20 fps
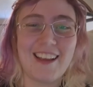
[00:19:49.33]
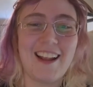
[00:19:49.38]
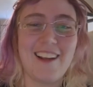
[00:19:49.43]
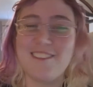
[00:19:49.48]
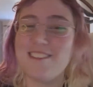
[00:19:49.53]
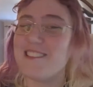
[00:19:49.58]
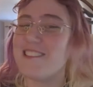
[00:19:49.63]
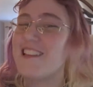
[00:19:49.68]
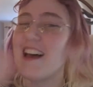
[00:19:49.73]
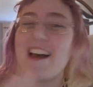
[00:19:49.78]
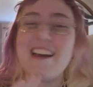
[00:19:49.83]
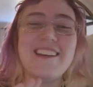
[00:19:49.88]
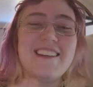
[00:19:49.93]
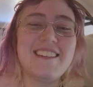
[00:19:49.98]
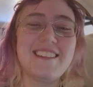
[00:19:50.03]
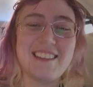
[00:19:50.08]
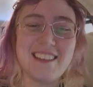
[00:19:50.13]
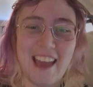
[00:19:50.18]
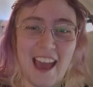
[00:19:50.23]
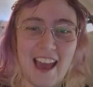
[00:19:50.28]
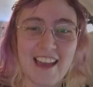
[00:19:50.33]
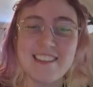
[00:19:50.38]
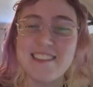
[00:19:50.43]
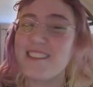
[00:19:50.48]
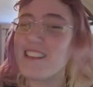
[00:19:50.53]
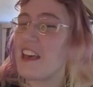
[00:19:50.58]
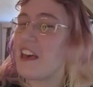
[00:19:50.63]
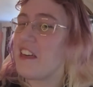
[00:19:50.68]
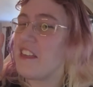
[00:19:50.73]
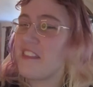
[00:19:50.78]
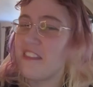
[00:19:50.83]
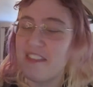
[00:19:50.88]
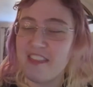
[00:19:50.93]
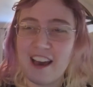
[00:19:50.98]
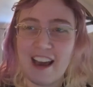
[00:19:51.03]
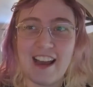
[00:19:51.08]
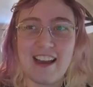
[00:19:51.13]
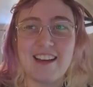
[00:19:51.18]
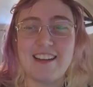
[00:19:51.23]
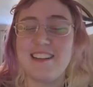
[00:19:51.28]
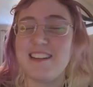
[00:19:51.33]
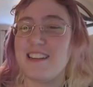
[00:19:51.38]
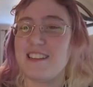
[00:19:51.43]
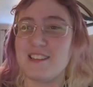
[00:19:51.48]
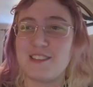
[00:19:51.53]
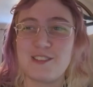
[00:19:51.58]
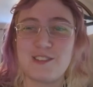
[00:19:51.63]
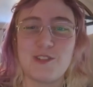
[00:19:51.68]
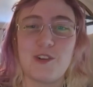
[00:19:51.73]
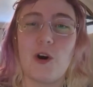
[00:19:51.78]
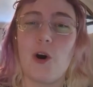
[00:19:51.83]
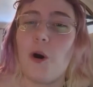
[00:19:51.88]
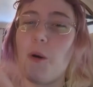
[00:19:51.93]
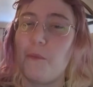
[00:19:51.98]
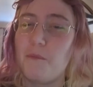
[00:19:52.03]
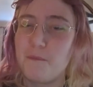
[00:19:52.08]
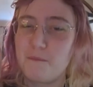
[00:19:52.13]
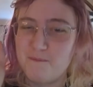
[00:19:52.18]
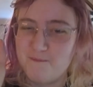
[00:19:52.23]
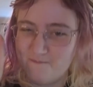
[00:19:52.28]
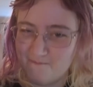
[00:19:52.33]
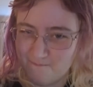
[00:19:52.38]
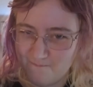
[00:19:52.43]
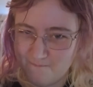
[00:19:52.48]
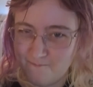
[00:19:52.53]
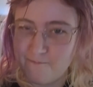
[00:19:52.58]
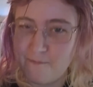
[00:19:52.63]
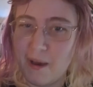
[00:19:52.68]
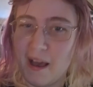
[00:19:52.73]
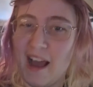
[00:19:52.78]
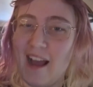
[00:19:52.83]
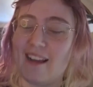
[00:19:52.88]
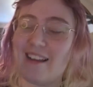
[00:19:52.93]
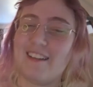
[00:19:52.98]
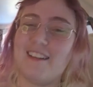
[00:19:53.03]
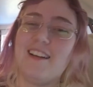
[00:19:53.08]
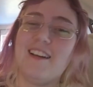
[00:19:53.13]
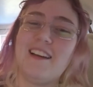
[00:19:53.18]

And I'm just like, yes, that is Storm. Bang.